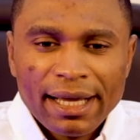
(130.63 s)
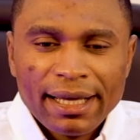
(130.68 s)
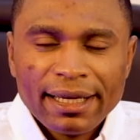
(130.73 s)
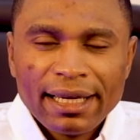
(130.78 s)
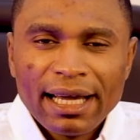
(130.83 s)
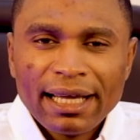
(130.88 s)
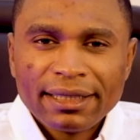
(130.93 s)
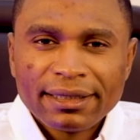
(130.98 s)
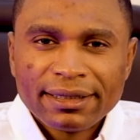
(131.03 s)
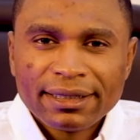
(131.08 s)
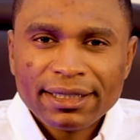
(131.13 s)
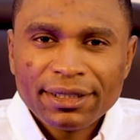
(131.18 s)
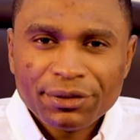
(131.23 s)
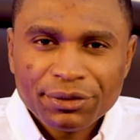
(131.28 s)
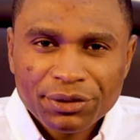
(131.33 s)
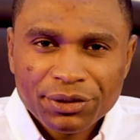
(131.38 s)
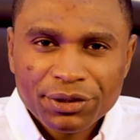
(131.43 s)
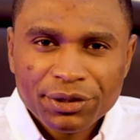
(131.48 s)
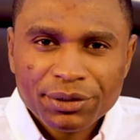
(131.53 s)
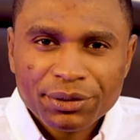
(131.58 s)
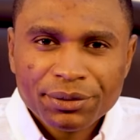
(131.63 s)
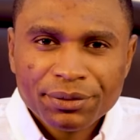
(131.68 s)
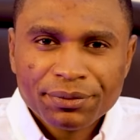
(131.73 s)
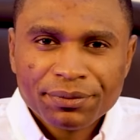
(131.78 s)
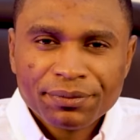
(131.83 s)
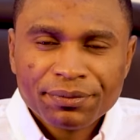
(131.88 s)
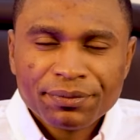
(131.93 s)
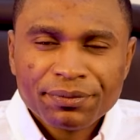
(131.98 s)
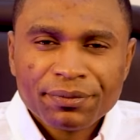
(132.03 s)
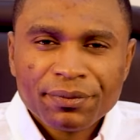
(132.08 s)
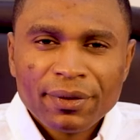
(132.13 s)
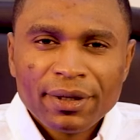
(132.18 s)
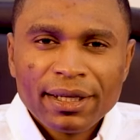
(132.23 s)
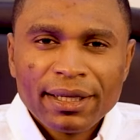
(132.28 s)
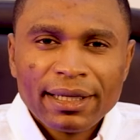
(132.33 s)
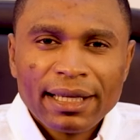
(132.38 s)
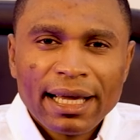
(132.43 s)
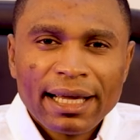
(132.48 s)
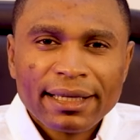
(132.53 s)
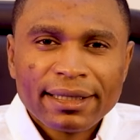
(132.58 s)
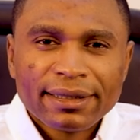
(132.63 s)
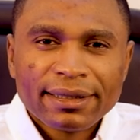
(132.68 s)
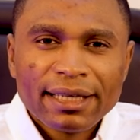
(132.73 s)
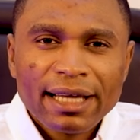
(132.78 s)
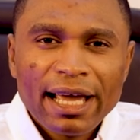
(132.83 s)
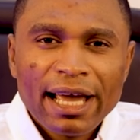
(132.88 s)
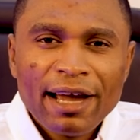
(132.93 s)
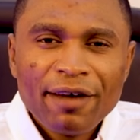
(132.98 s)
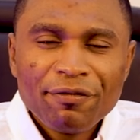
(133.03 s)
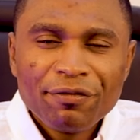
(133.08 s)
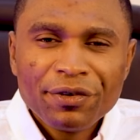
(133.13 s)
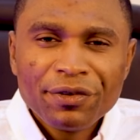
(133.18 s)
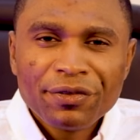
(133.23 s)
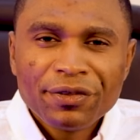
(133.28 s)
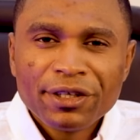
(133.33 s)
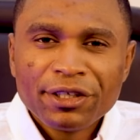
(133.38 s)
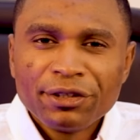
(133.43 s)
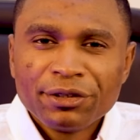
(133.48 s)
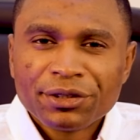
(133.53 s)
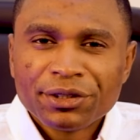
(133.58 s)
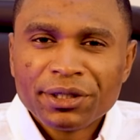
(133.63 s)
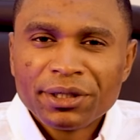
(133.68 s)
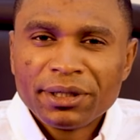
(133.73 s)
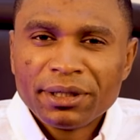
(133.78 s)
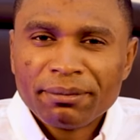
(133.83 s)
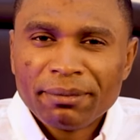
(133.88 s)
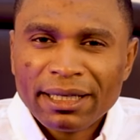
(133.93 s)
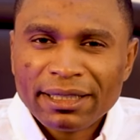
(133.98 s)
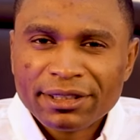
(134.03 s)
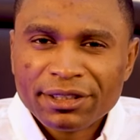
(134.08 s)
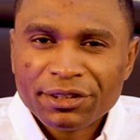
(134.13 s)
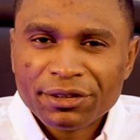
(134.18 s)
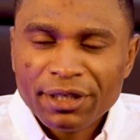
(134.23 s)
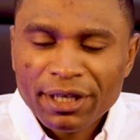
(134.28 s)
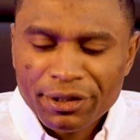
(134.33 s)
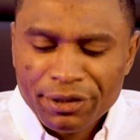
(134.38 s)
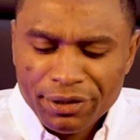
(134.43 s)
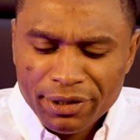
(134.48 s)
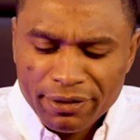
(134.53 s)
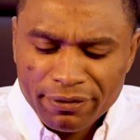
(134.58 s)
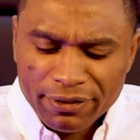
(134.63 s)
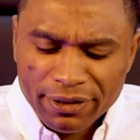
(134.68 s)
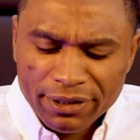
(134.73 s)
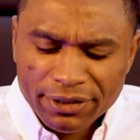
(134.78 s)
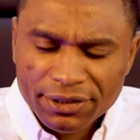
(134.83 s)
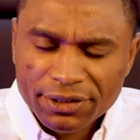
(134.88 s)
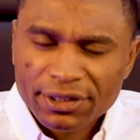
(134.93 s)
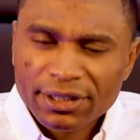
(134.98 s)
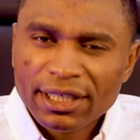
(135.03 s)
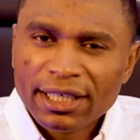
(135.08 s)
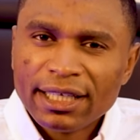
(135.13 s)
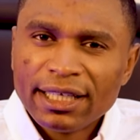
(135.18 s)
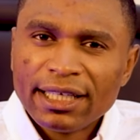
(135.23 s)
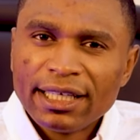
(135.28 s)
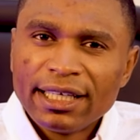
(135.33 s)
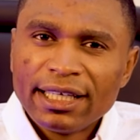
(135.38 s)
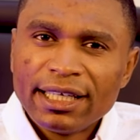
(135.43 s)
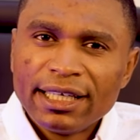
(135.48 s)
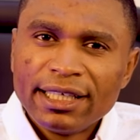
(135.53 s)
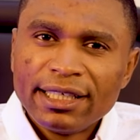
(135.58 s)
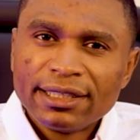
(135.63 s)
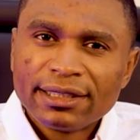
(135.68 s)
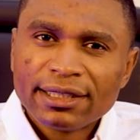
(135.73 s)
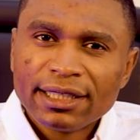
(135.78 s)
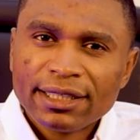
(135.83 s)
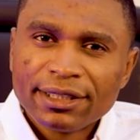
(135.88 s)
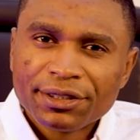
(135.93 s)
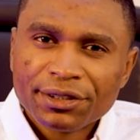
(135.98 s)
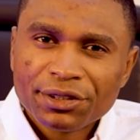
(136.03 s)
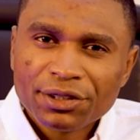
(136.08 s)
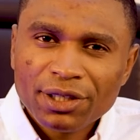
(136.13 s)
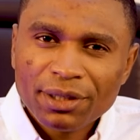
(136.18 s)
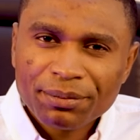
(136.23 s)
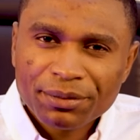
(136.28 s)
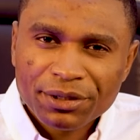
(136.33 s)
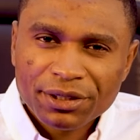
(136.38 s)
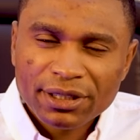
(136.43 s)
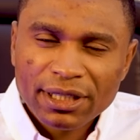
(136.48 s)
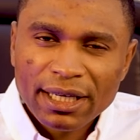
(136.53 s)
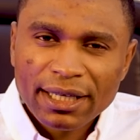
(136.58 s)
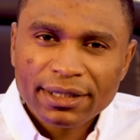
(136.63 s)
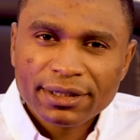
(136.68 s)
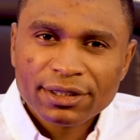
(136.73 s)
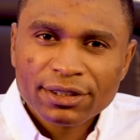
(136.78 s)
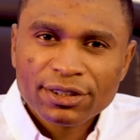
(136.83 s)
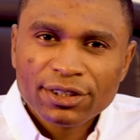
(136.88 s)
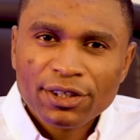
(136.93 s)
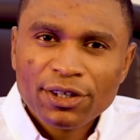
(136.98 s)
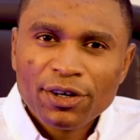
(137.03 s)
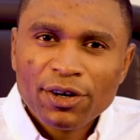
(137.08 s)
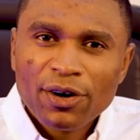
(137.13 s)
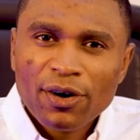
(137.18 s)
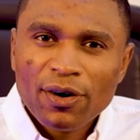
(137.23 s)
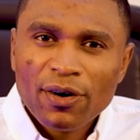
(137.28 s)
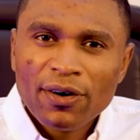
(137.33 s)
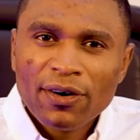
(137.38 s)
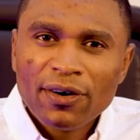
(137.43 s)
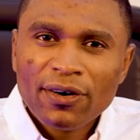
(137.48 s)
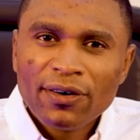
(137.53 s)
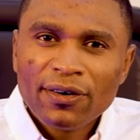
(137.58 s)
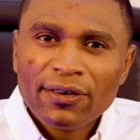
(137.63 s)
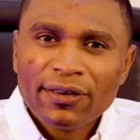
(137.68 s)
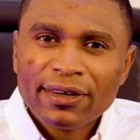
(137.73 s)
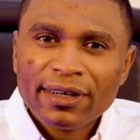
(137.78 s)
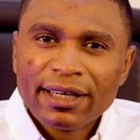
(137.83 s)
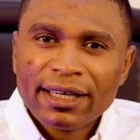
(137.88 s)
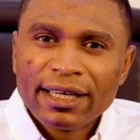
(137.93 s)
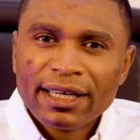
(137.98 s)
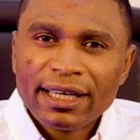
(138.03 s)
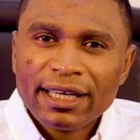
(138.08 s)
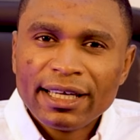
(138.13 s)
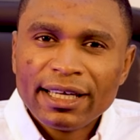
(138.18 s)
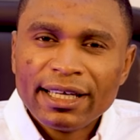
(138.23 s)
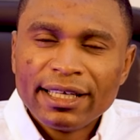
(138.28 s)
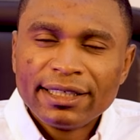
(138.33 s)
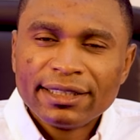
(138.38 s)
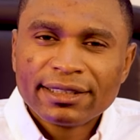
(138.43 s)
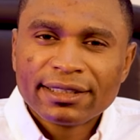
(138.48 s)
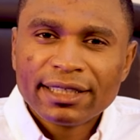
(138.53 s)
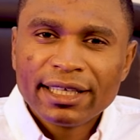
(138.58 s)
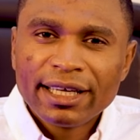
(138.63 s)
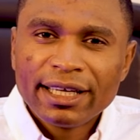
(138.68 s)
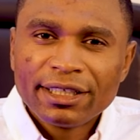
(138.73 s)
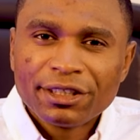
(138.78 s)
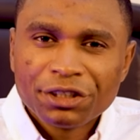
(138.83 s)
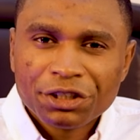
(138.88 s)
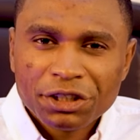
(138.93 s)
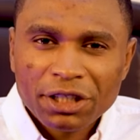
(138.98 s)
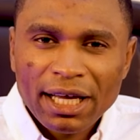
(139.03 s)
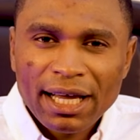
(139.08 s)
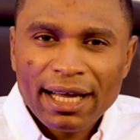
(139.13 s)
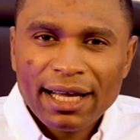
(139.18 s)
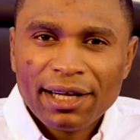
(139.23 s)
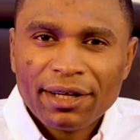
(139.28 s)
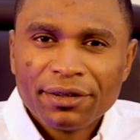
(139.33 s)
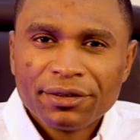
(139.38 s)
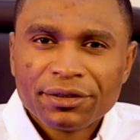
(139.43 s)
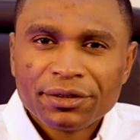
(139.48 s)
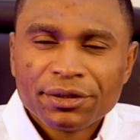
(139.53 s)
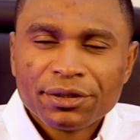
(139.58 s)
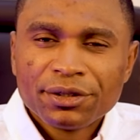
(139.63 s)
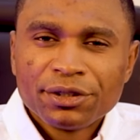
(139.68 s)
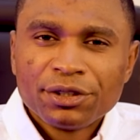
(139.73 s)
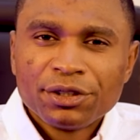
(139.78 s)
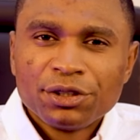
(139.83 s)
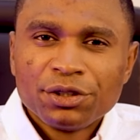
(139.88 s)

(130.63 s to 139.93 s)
And that tells you that everything you see in the material universe is a subset or is a child